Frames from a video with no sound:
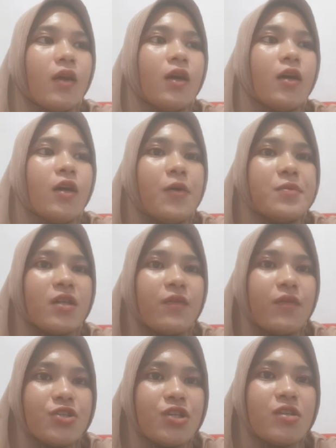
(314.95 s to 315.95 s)

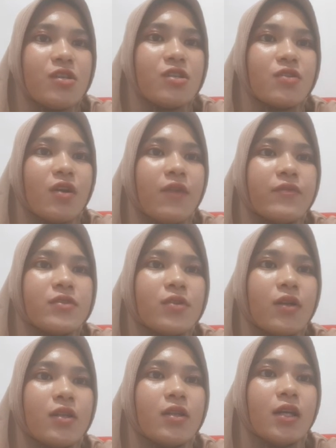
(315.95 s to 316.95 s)
Observation: dissolved
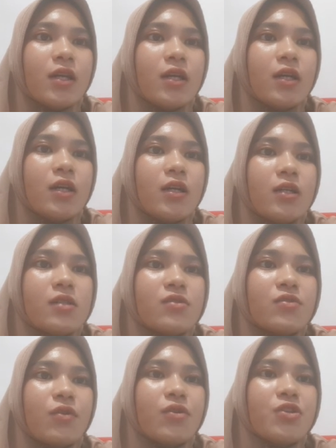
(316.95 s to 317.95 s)
solid
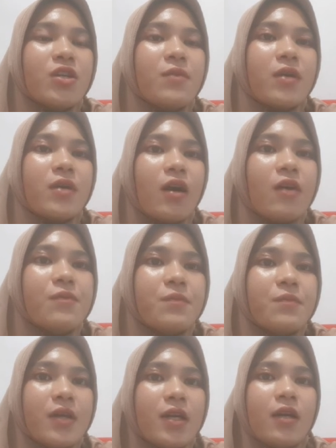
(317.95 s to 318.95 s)
solution
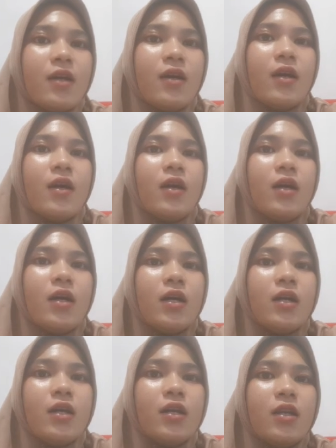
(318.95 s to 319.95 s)
become pink.
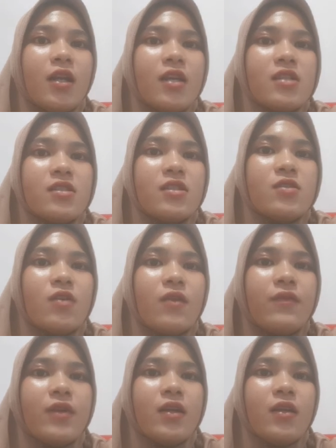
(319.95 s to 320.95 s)
Next,
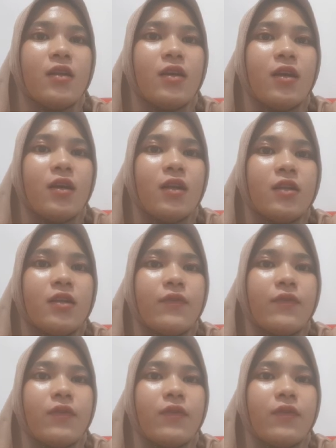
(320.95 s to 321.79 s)
dissolving lead